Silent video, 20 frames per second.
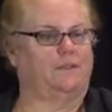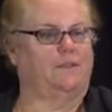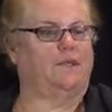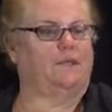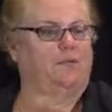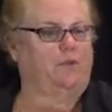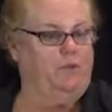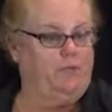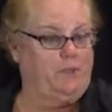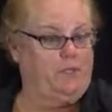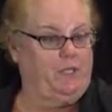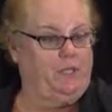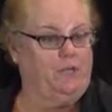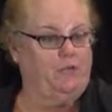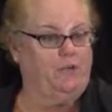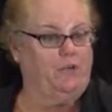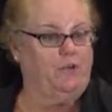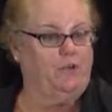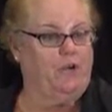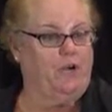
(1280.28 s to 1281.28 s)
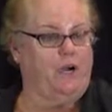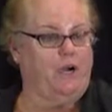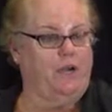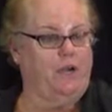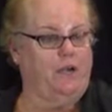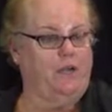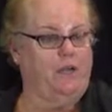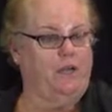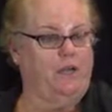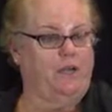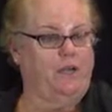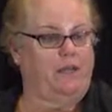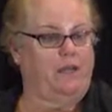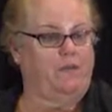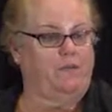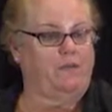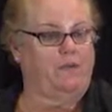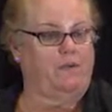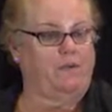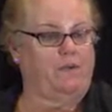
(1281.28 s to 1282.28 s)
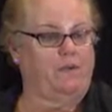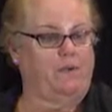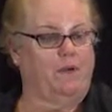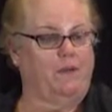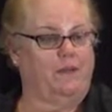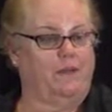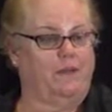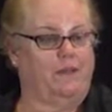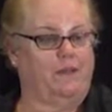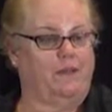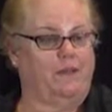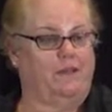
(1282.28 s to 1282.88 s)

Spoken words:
Will you be leaving your card for everyone?